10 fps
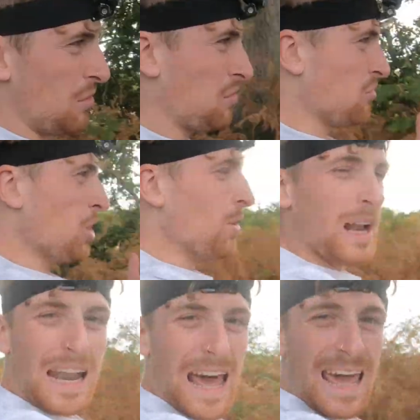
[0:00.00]
through
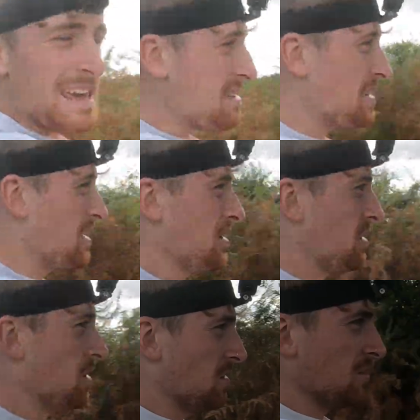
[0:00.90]
a lake,
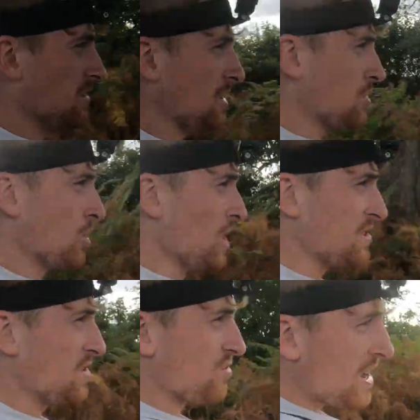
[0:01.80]

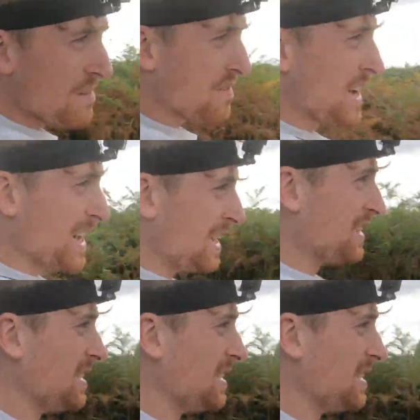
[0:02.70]
across a river.